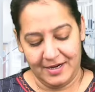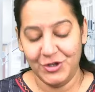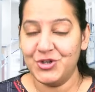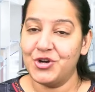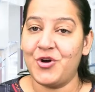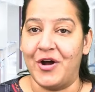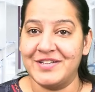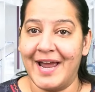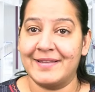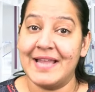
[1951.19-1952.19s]
You should
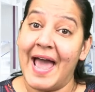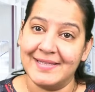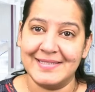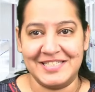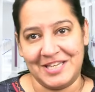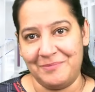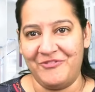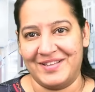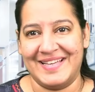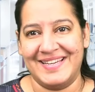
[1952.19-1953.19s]
contact NLC team
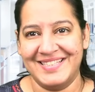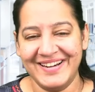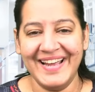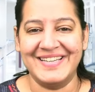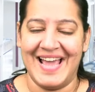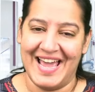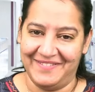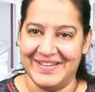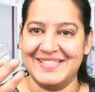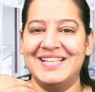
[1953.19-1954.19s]
for that. Right?
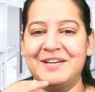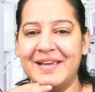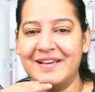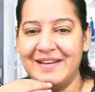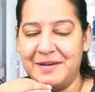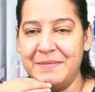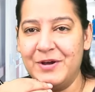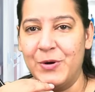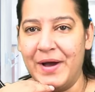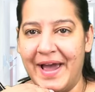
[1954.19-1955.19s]
Anyways, let me
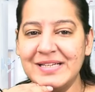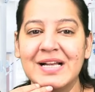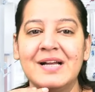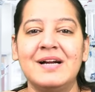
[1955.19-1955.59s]
go ahead.